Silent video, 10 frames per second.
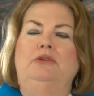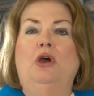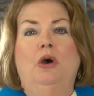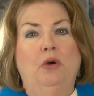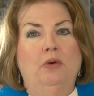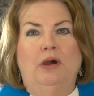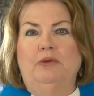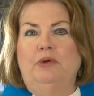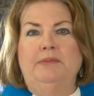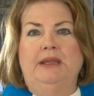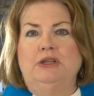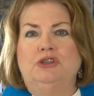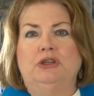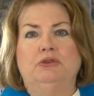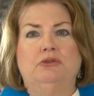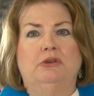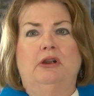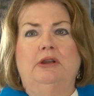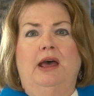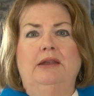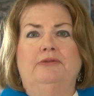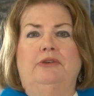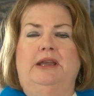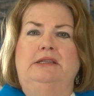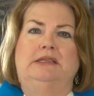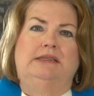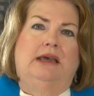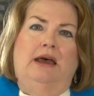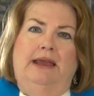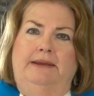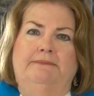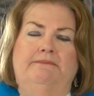"No, our women and children are not afraid to die."